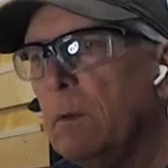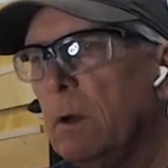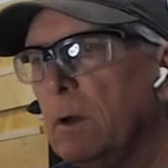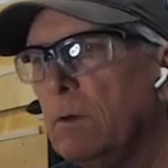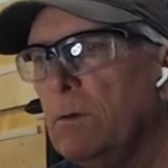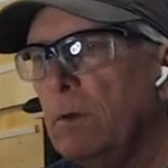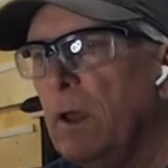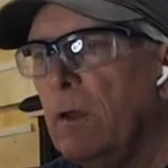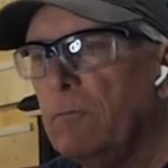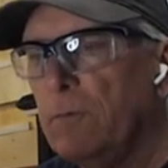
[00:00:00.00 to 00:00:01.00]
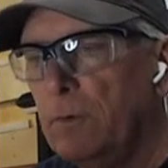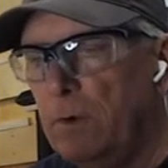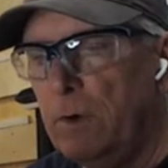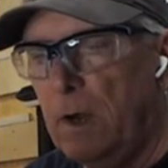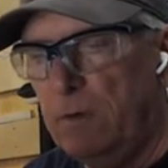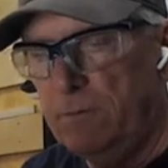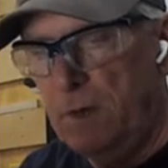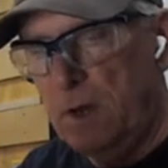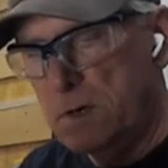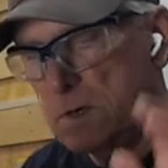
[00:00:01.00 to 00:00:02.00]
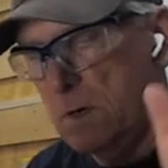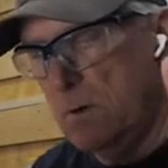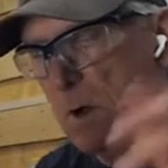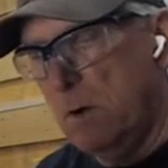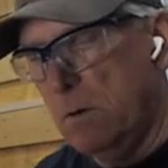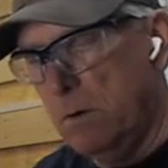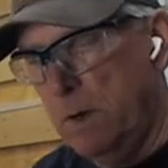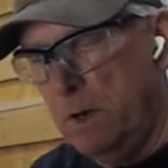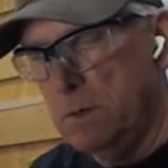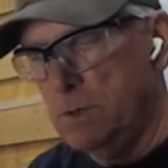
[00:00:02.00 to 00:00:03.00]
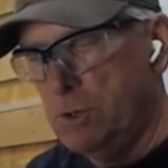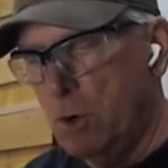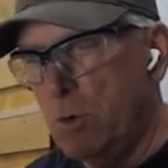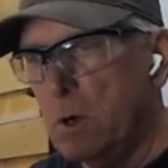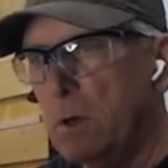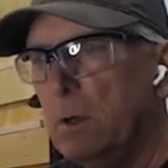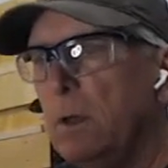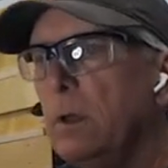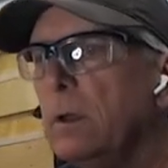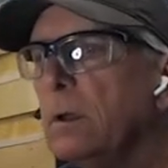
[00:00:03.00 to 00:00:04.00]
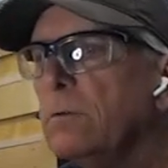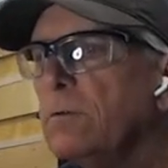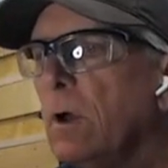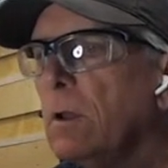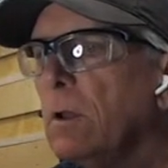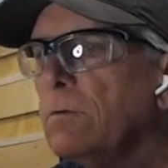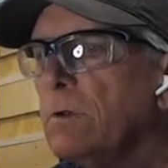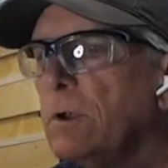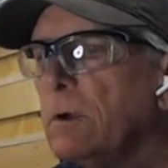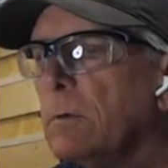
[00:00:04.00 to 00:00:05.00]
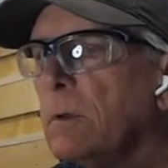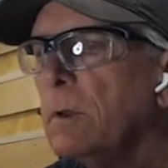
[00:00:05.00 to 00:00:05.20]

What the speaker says: I'm not going to do that for your guys' sake. So I'll go ahead and choke on the sawdust here.